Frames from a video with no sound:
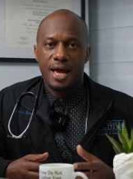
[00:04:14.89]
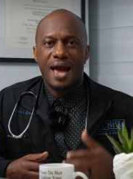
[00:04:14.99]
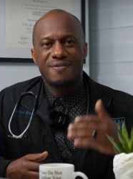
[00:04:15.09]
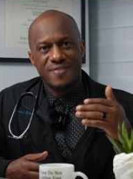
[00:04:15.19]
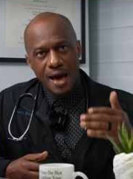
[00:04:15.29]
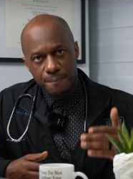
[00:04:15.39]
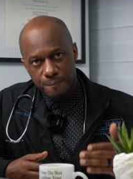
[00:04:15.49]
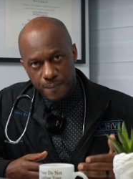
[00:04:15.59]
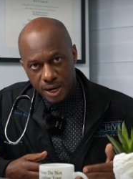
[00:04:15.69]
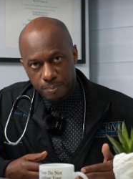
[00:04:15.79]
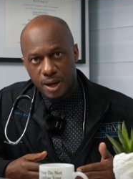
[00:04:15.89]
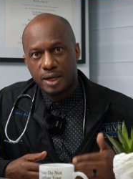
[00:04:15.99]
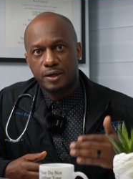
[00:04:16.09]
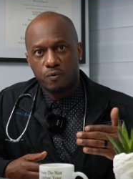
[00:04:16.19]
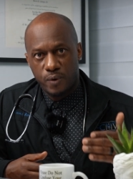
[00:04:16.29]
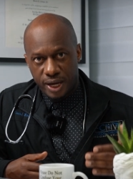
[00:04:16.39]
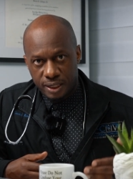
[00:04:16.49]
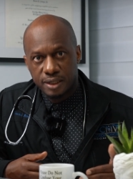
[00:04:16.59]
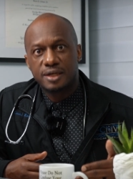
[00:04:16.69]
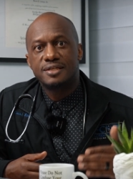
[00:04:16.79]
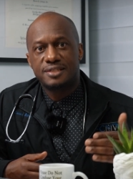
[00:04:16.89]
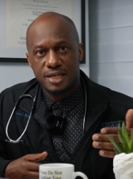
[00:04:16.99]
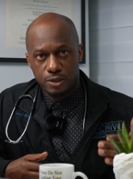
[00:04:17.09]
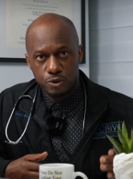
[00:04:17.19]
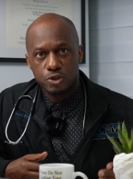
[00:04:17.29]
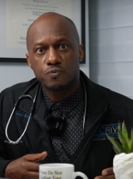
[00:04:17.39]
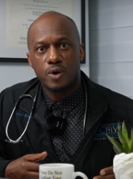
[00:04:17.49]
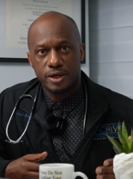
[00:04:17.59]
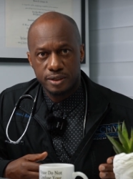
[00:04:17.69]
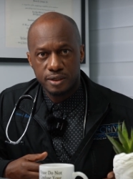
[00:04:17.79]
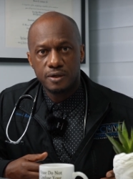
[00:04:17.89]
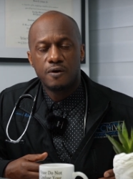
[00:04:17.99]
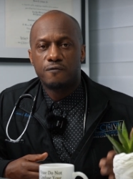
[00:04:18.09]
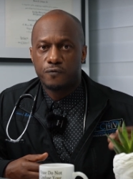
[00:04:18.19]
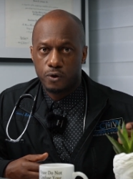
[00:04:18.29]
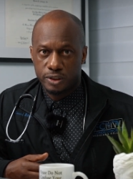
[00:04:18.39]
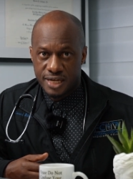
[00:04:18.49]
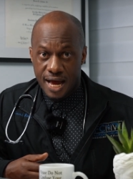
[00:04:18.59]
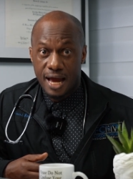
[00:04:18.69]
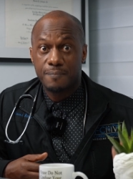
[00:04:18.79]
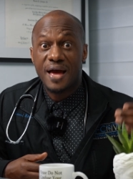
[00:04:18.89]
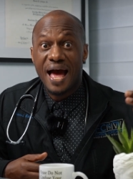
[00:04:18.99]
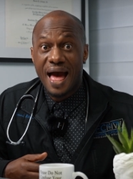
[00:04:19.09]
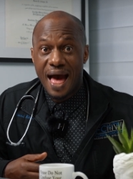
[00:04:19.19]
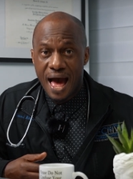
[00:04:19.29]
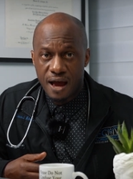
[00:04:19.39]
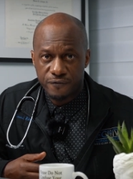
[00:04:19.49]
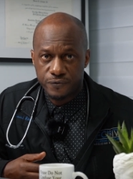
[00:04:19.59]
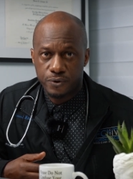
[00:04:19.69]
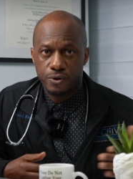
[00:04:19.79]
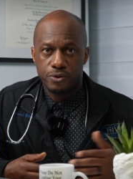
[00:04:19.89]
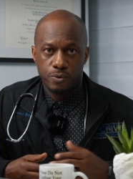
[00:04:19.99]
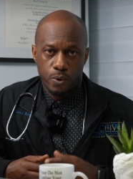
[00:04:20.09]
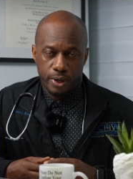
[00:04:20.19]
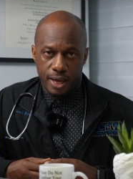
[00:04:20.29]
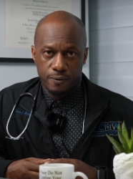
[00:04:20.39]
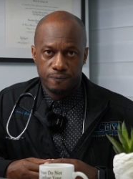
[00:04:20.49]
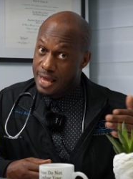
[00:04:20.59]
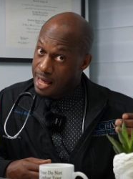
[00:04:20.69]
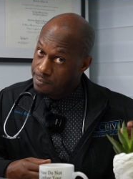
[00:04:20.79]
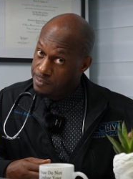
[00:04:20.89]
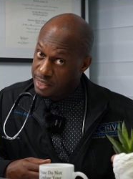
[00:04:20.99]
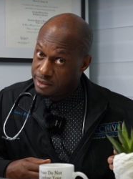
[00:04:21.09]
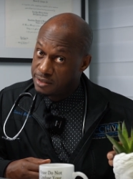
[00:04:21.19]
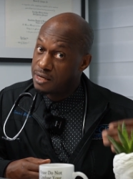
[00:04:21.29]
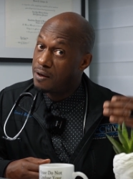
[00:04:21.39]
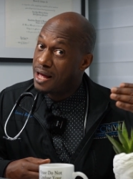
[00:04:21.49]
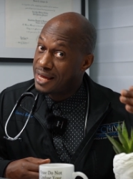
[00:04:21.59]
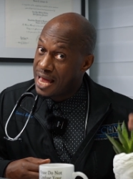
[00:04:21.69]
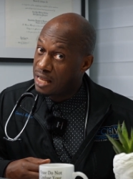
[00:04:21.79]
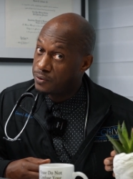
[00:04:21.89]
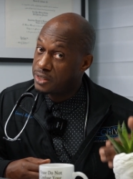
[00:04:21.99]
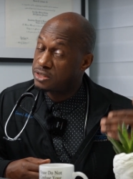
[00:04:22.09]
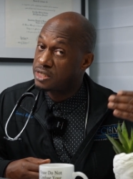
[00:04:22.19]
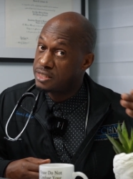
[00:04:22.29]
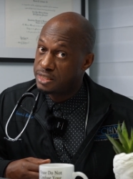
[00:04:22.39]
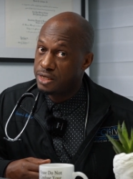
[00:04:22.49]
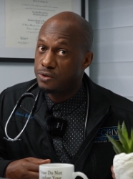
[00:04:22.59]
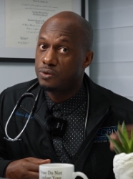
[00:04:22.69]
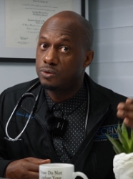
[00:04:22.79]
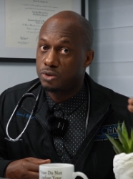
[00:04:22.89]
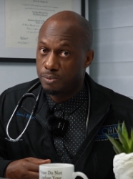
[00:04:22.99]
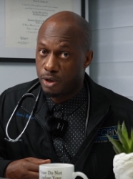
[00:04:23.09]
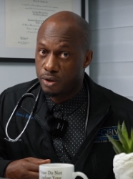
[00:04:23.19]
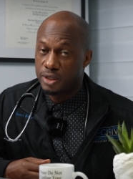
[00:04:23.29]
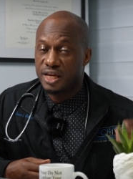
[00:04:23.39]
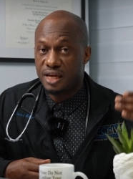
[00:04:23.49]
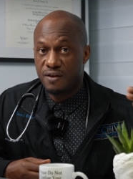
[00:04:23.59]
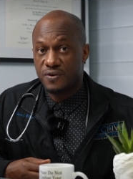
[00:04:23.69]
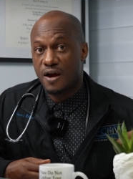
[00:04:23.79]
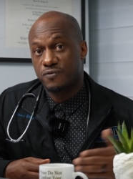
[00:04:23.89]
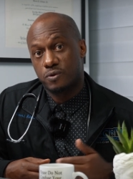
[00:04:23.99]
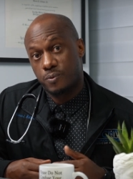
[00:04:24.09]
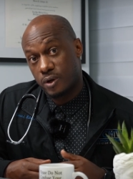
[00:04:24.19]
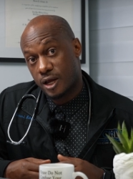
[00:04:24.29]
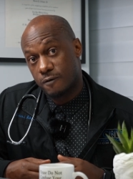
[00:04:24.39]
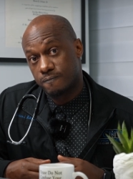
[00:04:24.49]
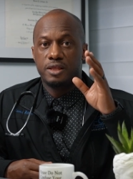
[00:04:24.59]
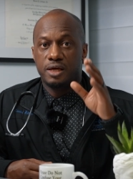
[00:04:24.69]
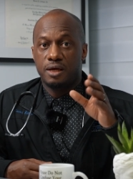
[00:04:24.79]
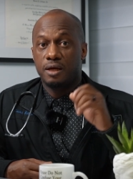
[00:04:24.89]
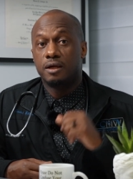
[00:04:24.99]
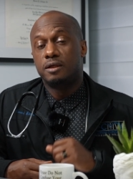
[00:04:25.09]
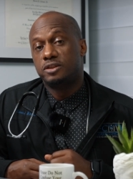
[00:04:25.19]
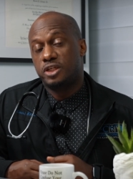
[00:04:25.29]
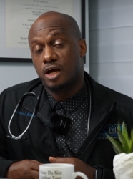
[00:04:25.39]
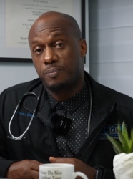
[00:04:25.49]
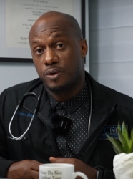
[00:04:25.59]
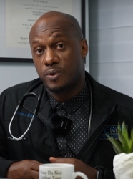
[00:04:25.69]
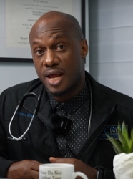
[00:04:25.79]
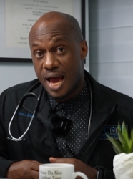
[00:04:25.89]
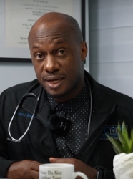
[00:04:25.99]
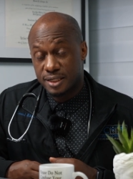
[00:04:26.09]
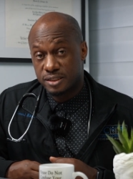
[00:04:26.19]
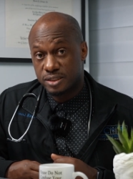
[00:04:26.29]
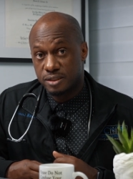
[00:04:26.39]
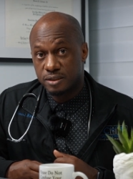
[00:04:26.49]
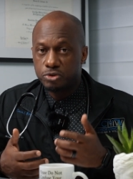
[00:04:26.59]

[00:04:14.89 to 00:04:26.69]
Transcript: and that metabolic rate continues to run for a time after the workout. That means calories continue to burn even after the workout. The G L P one agonists